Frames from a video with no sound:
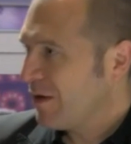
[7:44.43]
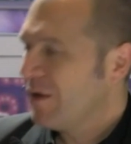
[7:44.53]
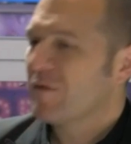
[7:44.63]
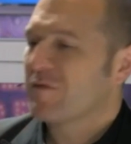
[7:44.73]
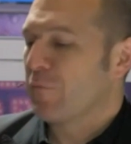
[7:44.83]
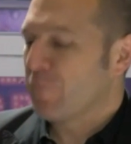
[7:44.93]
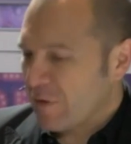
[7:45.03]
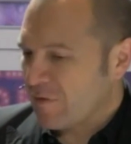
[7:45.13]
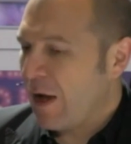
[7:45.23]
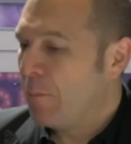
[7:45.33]
So, for
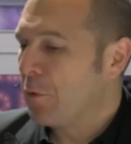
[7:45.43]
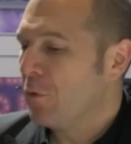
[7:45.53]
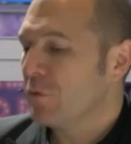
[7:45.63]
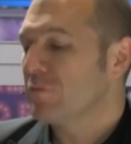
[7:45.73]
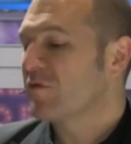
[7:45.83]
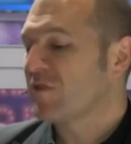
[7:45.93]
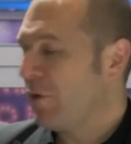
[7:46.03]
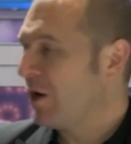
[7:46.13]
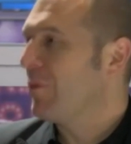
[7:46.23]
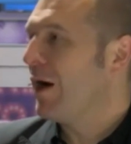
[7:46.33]
example,
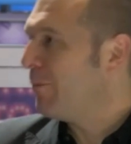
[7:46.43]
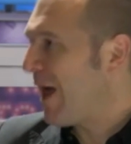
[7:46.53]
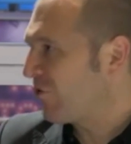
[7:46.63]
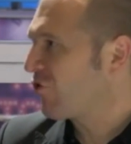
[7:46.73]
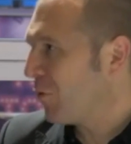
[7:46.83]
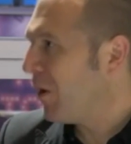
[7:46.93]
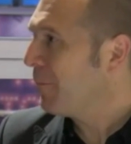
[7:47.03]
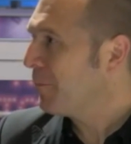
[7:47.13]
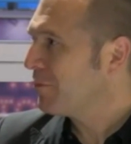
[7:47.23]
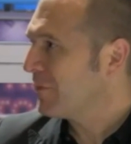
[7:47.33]
somebody might badge swipe
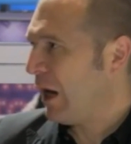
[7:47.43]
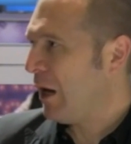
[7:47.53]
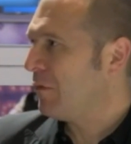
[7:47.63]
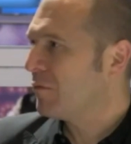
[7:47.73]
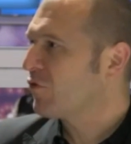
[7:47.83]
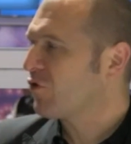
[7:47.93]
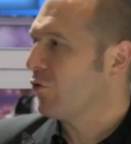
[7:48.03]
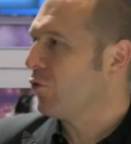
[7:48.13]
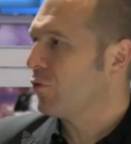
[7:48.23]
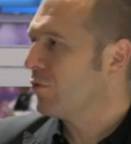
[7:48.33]

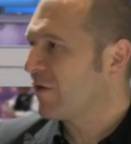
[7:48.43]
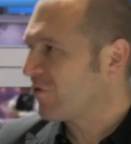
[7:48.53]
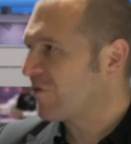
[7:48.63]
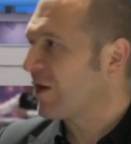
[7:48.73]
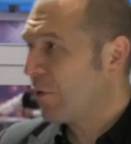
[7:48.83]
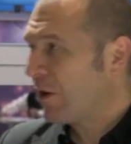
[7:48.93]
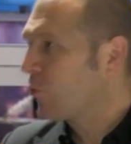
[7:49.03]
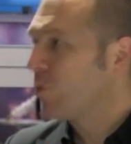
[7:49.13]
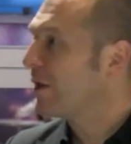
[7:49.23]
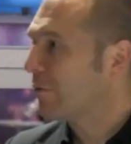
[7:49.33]
into, let's just say we are
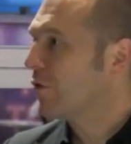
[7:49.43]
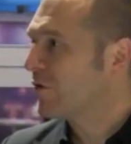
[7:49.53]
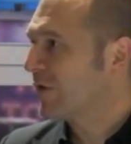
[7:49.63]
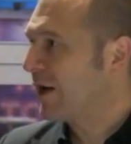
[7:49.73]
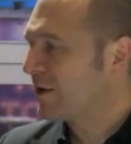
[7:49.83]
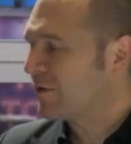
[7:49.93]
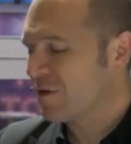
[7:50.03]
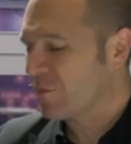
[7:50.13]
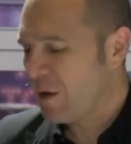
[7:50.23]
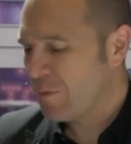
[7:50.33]
all here in Las Vegas at the
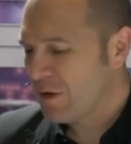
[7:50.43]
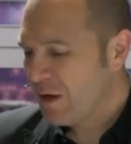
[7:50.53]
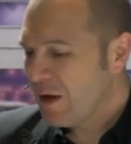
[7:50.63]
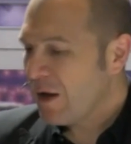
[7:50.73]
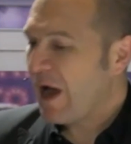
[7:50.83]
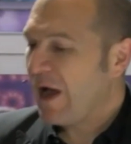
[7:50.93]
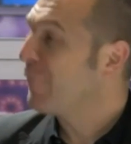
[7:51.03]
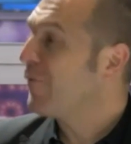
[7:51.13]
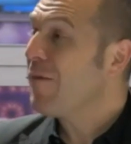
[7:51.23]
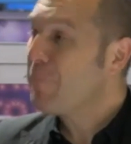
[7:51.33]
moment. Uh, if
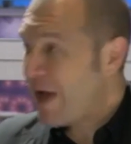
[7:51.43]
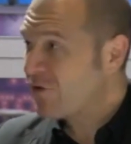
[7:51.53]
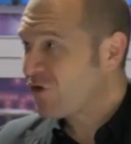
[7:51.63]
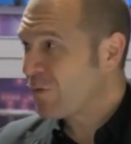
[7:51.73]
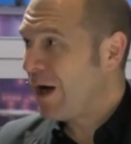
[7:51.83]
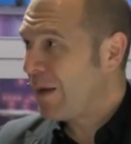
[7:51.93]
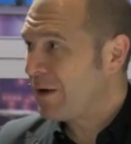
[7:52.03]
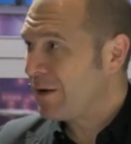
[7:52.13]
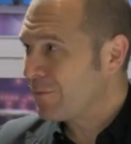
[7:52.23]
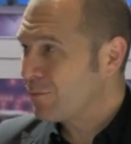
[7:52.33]
I badge swipe
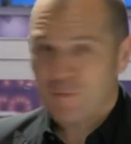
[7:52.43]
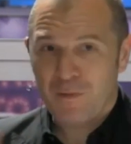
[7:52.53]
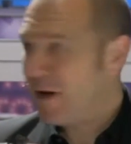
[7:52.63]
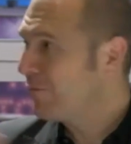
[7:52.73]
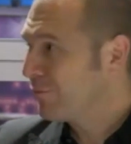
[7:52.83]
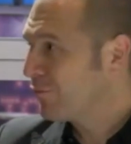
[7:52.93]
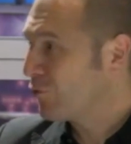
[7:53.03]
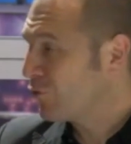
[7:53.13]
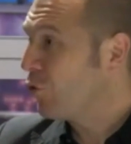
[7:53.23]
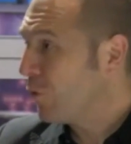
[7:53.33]
in with my
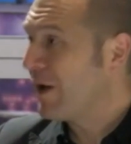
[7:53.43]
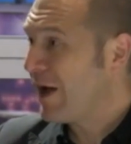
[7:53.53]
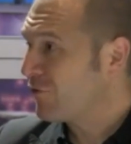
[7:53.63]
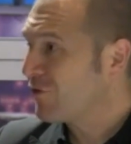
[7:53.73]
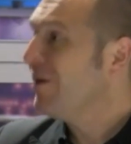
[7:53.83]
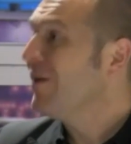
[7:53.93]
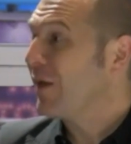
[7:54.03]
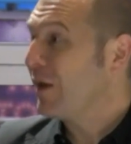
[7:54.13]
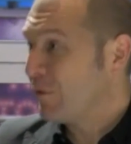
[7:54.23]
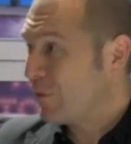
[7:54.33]
door badge
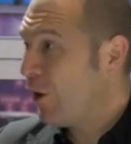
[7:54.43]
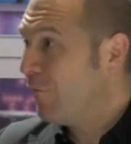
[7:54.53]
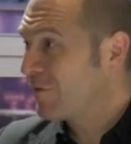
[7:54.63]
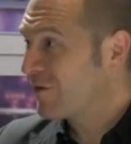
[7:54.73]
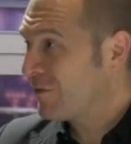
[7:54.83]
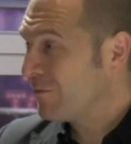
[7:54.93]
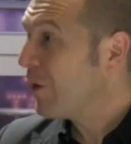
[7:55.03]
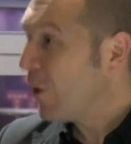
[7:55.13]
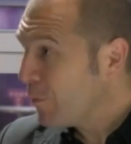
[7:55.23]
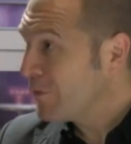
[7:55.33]
into the office in
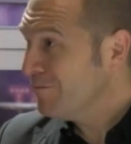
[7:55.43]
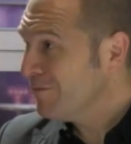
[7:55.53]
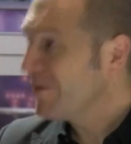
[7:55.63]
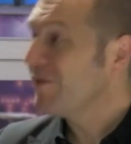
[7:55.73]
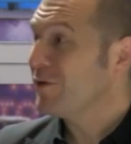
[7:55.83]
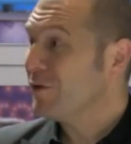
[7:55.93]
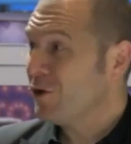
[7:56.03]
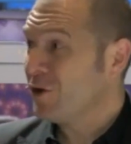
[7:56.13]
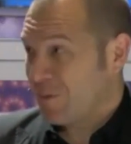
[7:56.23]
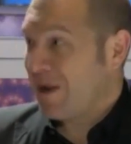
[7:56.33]
Melbourne, you've
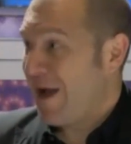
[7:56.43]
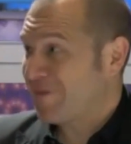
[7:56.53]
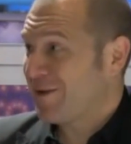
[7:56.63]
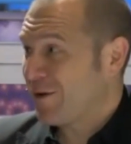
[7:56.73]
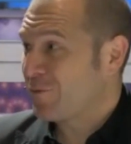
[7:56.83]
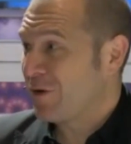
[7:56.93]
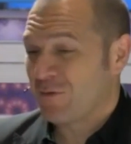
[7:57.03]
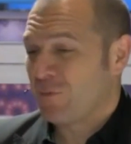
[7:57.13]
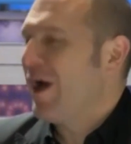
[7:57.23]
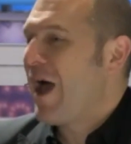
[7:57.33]
got to be asking the question,
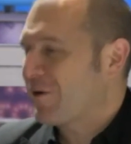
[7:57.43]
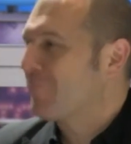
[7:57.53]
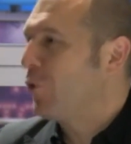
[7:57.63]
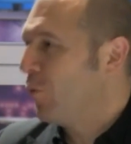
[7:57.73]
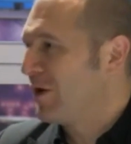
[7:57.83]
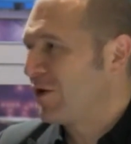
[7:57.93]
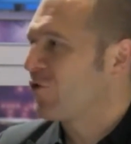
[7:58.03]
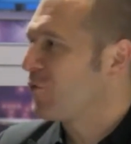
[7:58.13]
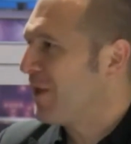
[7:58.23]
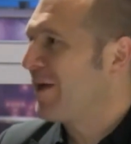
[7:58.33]
well, how can Paul be in
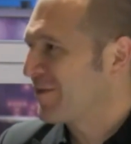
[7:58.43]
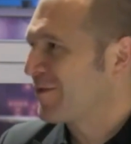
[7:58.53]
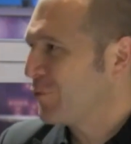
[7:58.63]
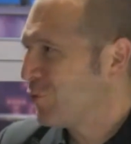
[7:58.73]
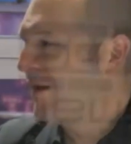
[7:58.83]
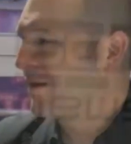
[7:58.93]
two places at once?